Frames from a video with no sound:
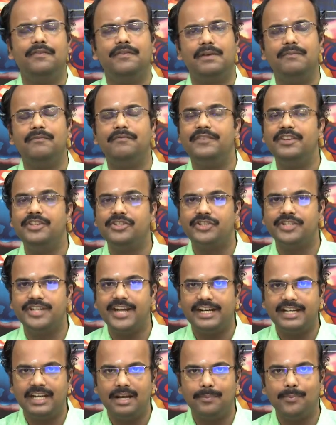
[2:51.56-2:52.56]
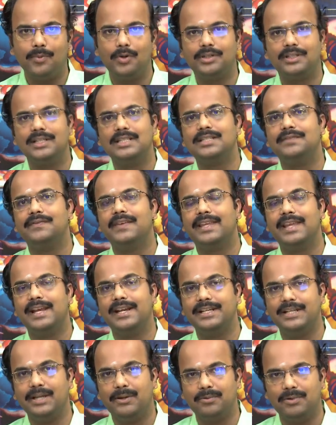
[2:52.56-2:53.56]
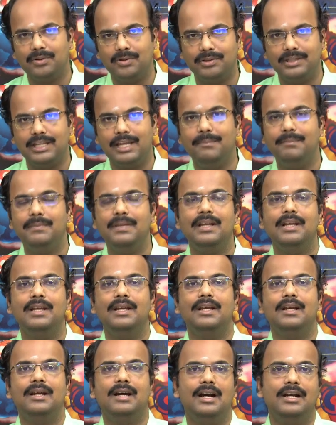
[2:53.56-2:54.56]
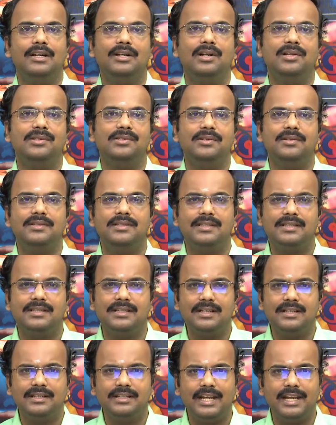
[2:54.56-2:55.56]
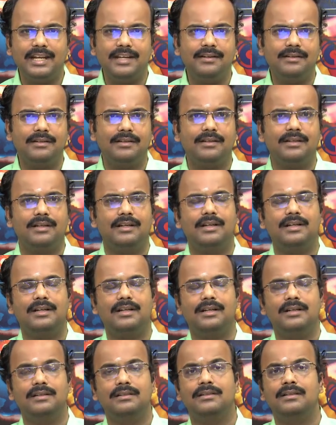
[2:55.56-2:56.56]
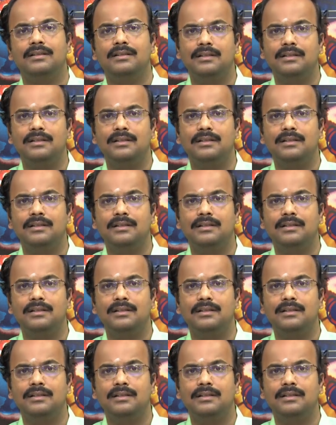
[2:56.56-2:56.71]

from which data portals we can download them and also certain uh,